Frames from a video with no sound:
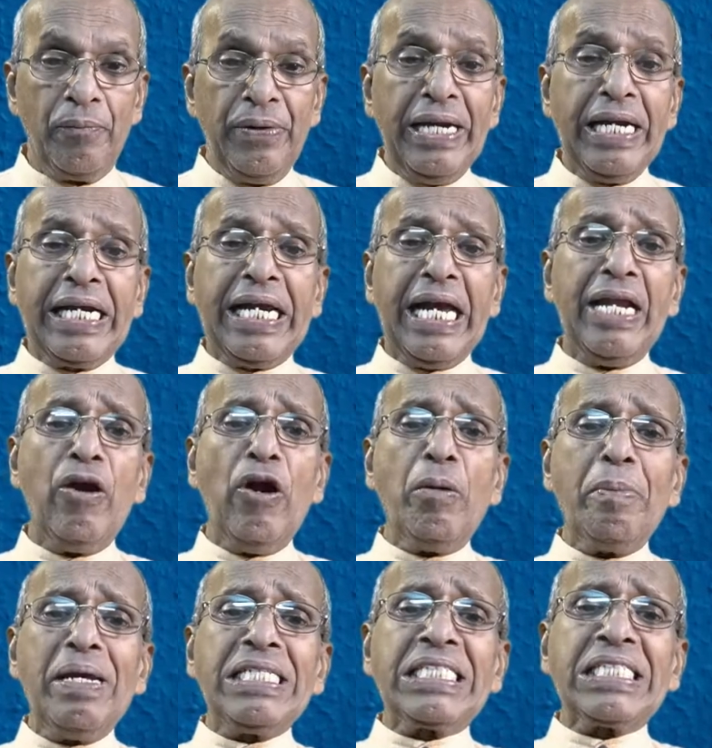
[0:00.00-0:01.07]
we
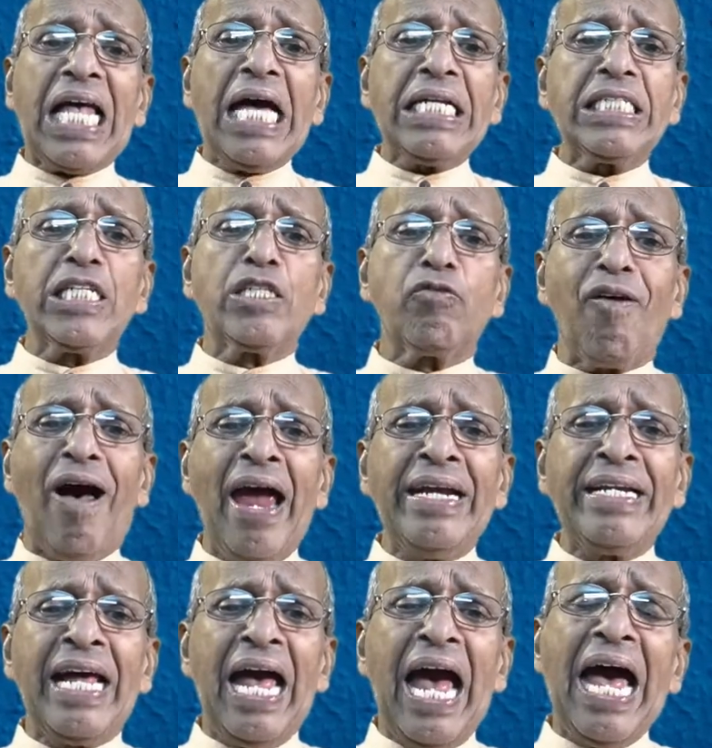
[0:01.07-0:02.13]
cannot be
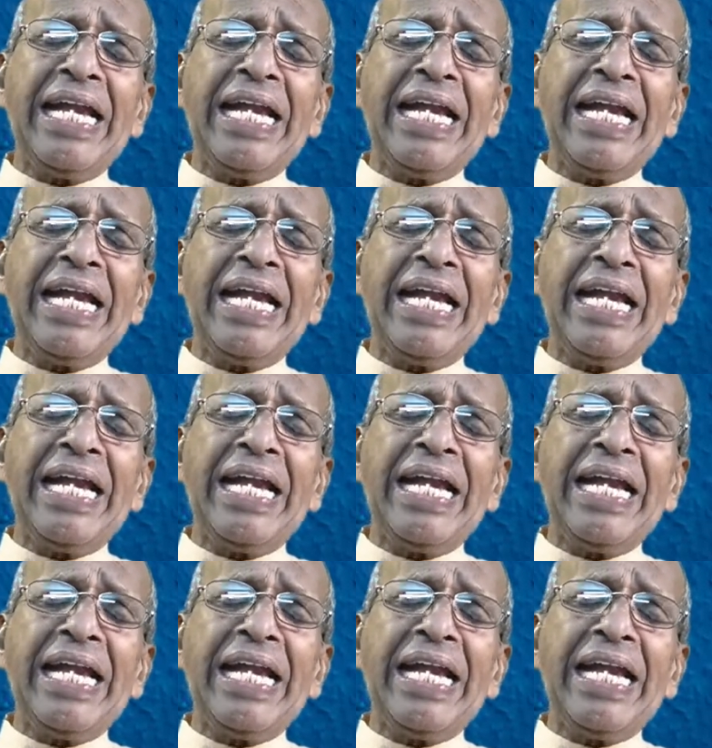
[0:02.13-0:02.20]
satisfied